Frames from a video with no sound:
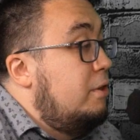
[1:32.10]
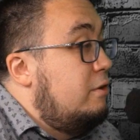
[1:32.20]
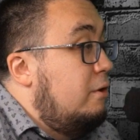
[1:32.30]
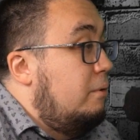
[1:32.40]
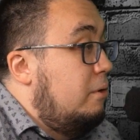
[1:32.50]

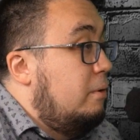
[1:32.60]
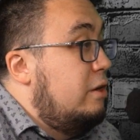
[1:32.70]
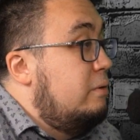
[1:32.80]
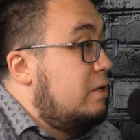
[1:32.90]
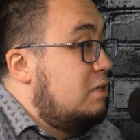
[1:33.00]
that don't know,
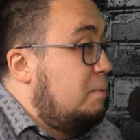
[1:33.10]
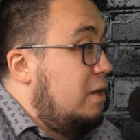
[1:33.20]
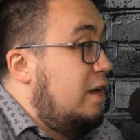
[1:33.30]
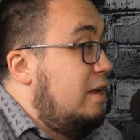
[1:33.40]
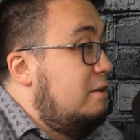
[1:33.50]
can you
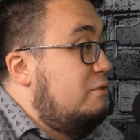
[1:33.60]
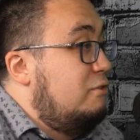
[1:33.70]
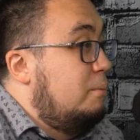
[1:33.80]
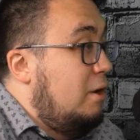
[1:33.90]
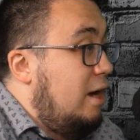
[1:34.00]
explain
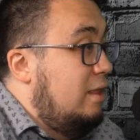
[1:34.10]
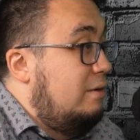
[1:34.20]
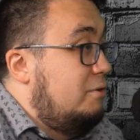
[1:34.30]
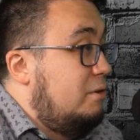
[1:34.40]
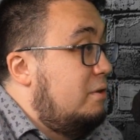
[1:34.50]
super high
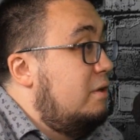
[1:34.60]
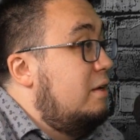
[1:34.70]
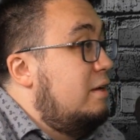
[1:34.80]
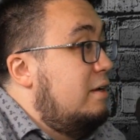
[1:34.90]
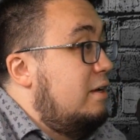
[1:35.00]
level?
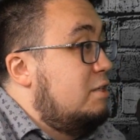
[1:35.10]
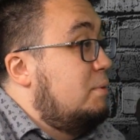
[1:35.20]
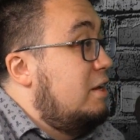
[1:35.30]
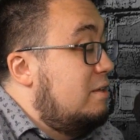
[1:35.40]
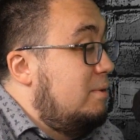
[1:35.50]

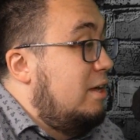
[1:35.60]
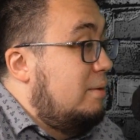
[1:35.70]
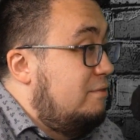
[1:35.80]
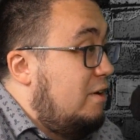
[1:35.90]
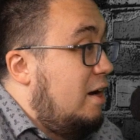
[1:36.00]
Explain it to me like
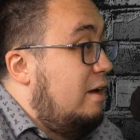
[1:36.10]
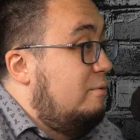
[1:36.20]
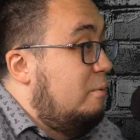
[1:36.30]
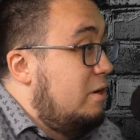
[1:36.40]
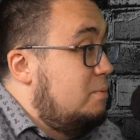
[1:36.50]
I'm
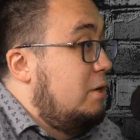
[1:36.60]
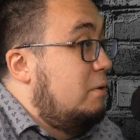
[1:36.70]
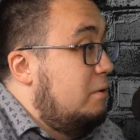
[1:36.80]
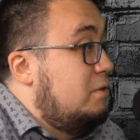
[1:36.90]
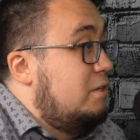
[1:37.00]
5. What is big
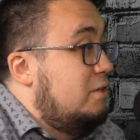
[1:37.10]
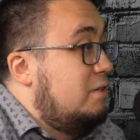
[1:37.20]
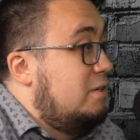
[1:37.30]
O notation?